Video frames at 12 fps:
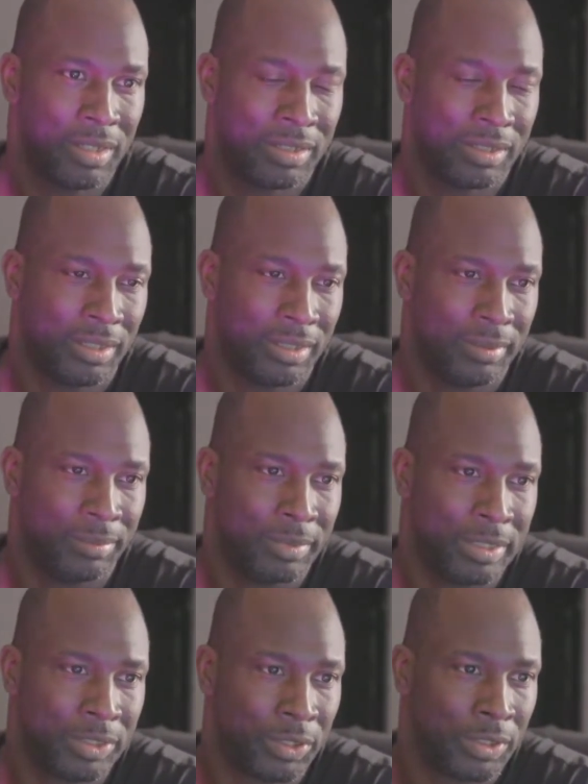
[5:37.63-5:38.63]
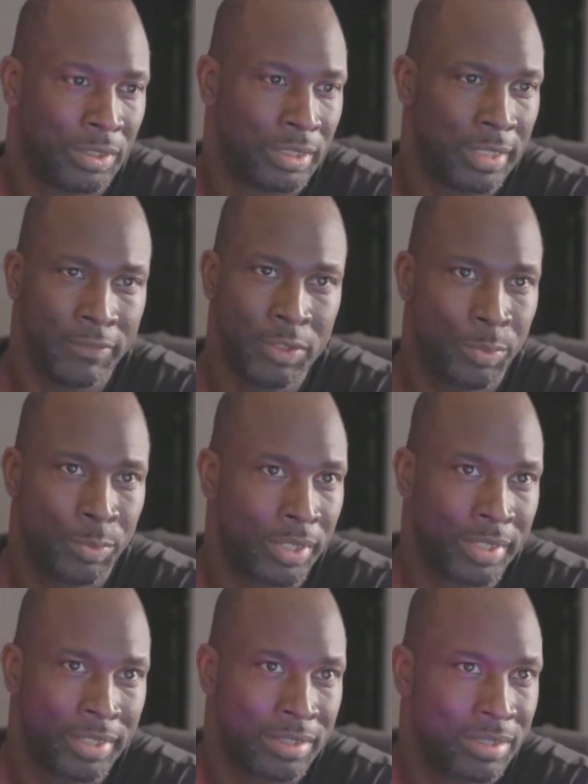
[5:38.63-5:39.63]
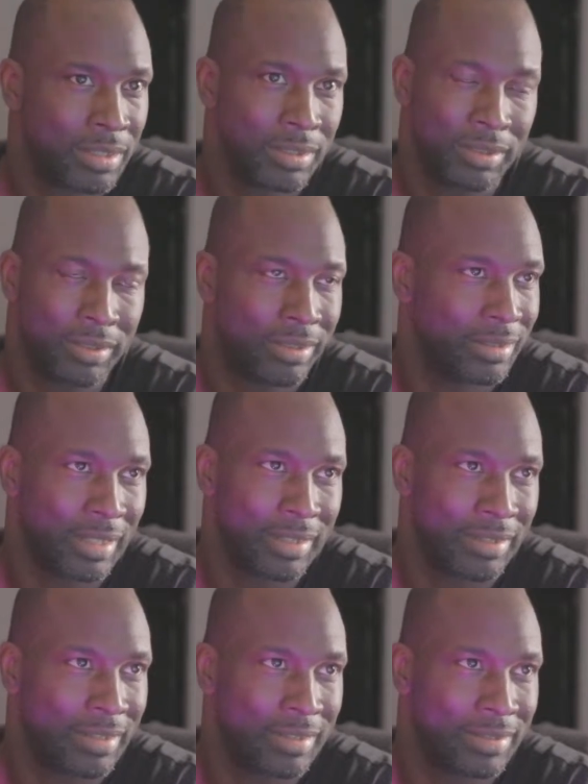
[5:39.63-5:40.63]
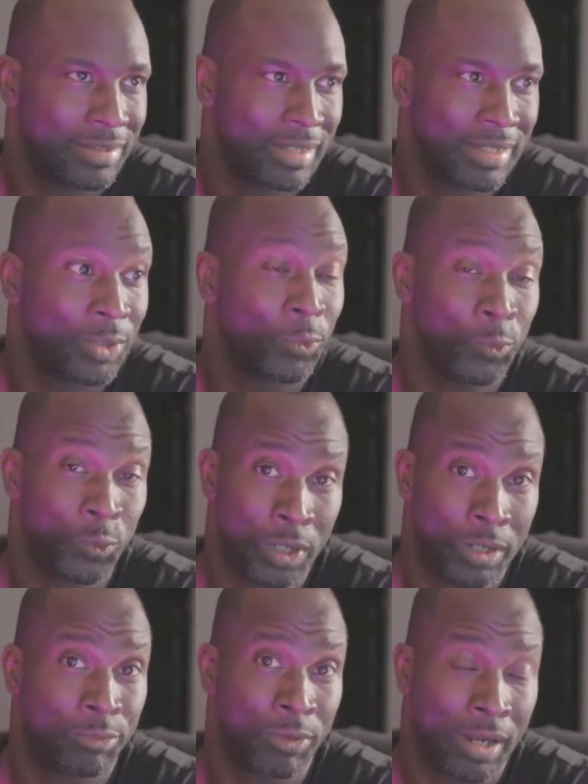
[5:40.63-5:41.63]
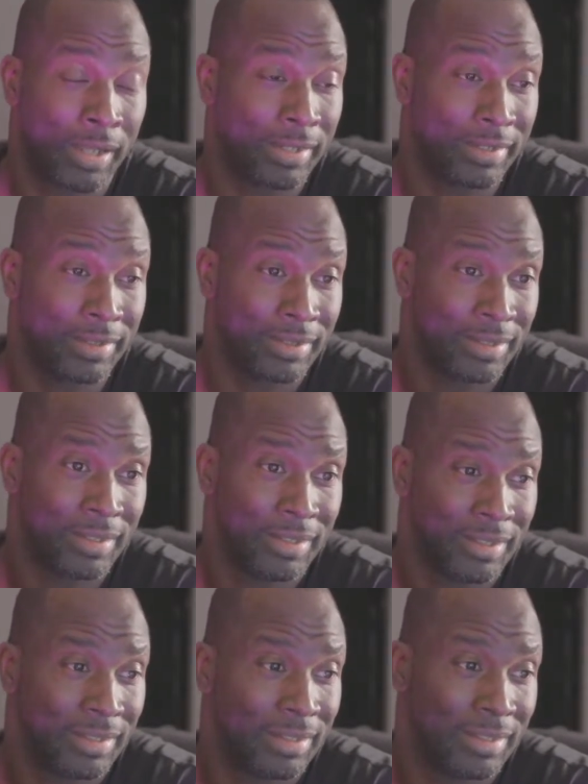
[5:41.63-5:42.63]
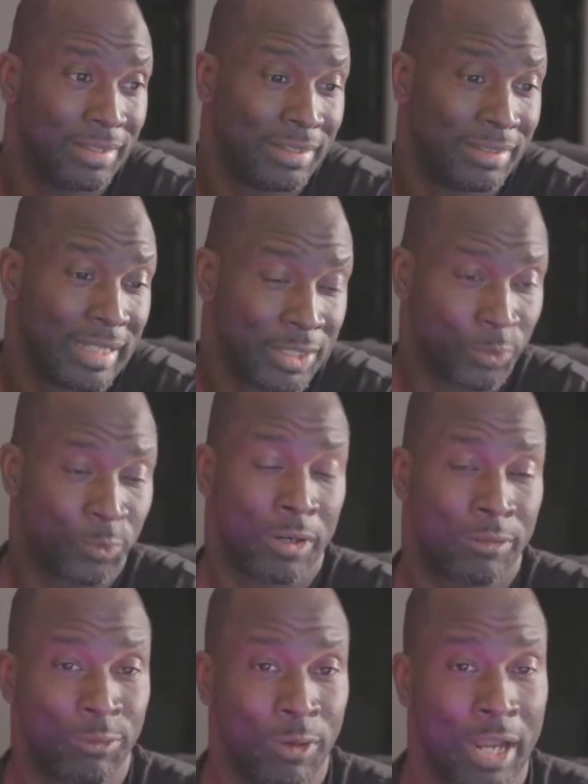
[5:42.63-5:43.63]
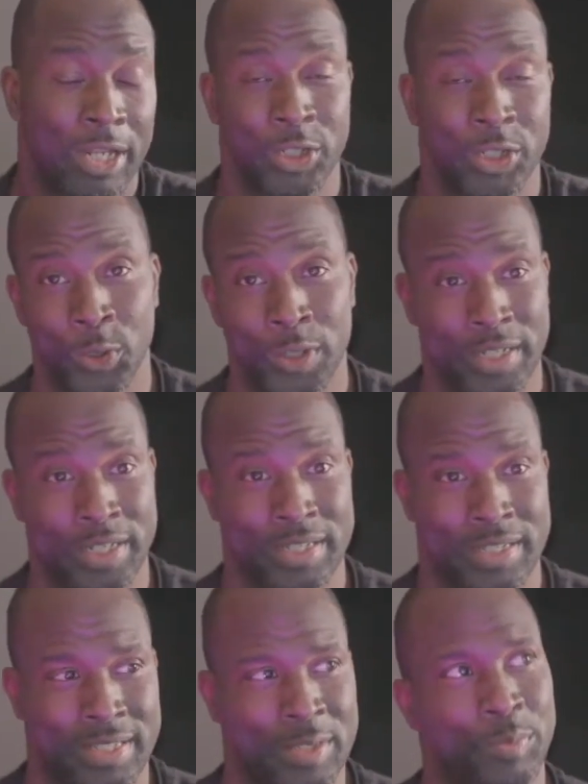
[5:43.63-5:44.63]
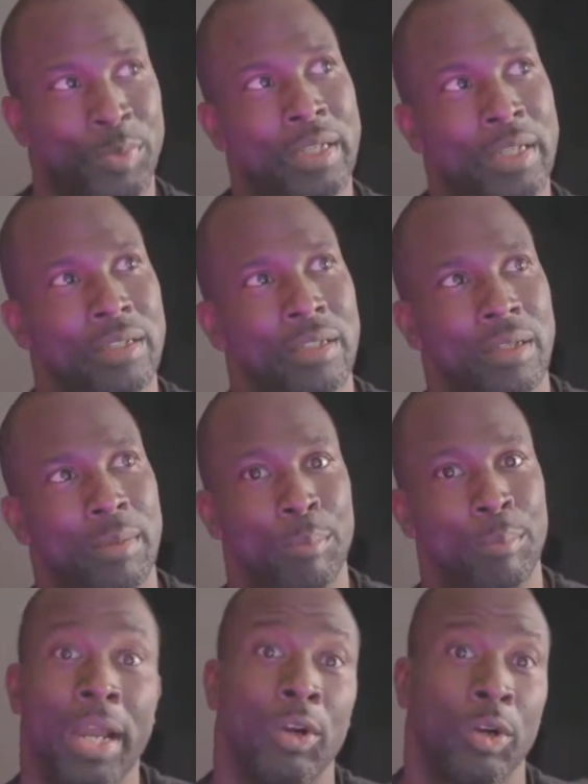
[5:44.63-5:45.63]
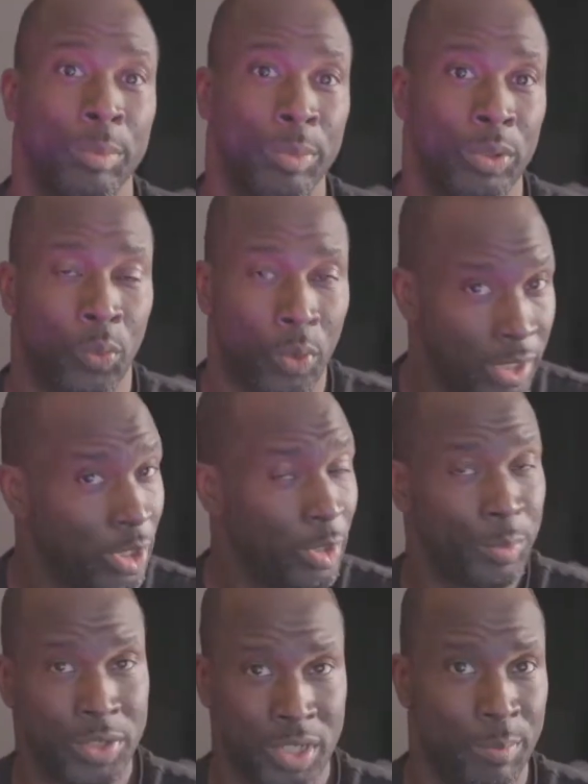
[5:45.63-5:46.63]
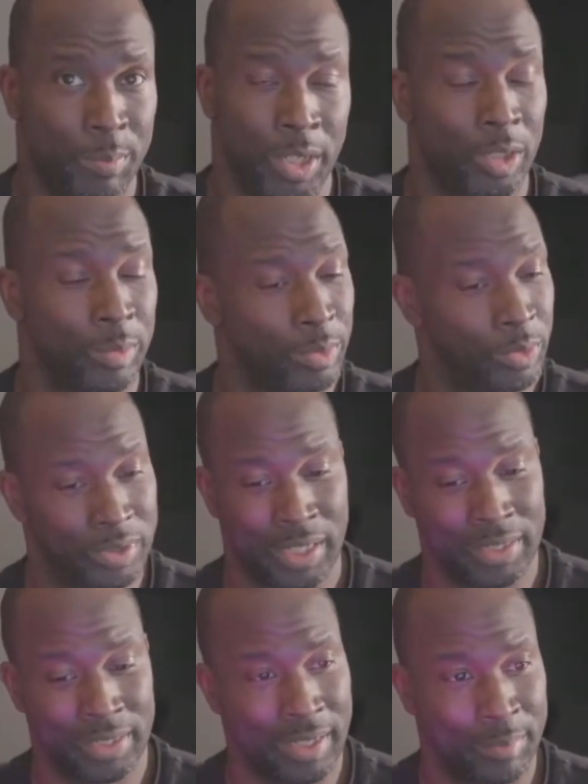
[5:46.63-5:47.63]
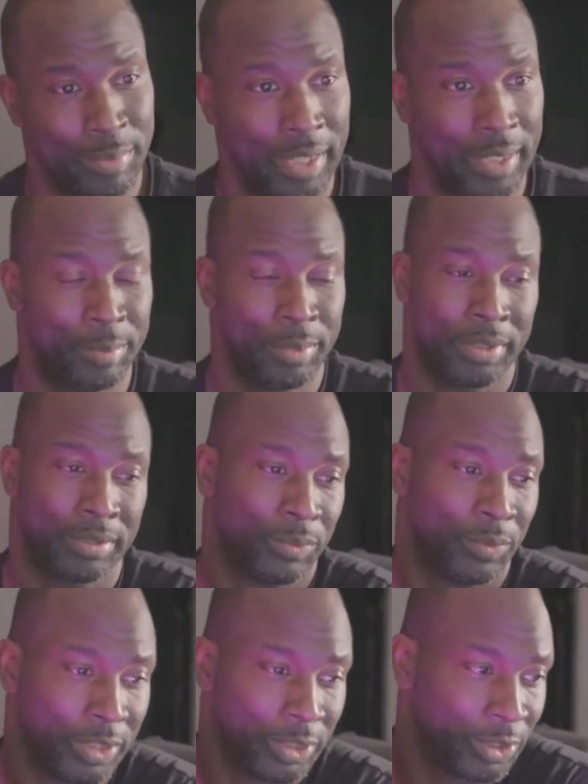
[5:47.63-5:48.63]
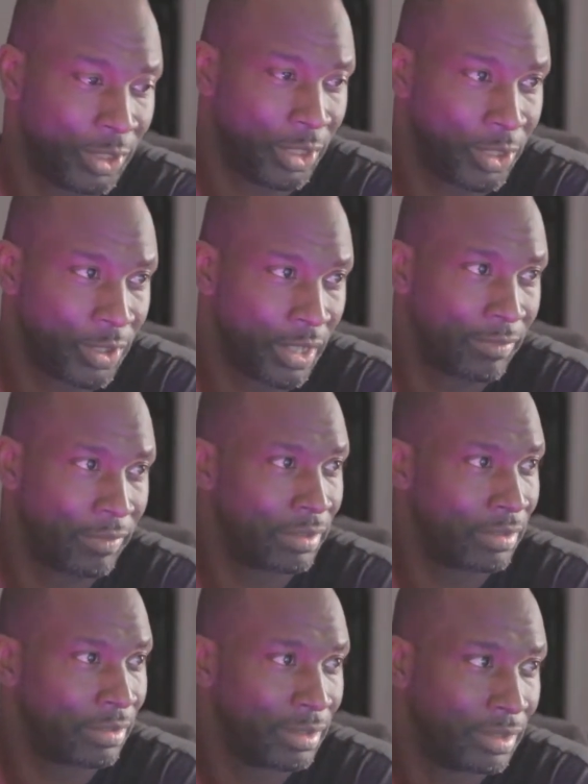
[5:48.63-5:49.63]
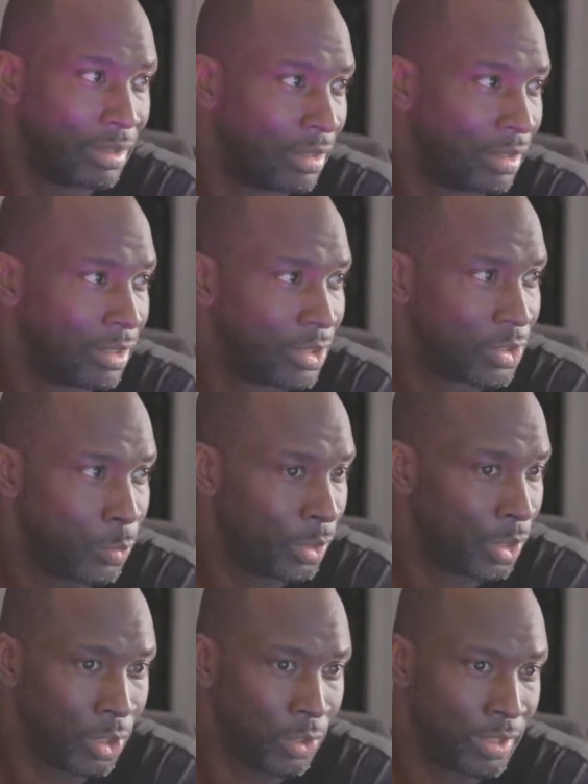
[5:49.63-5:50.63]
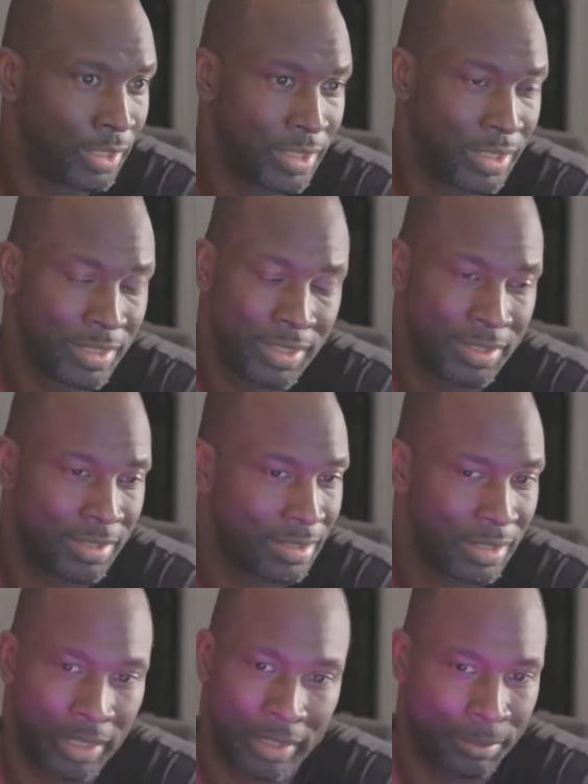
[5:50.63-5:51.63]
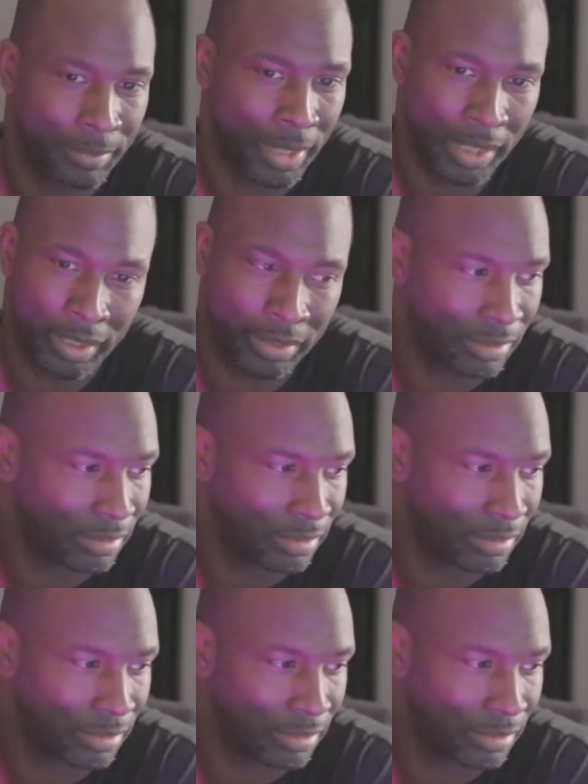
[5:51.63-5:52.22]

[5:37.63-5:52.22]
Um, it's on leaf springs. It, it's it's a rough ride. It's a rough ride, short distances, but bearable. One hundred percent bearable. It's not that bad. But once you start driving super long distances, it's like man.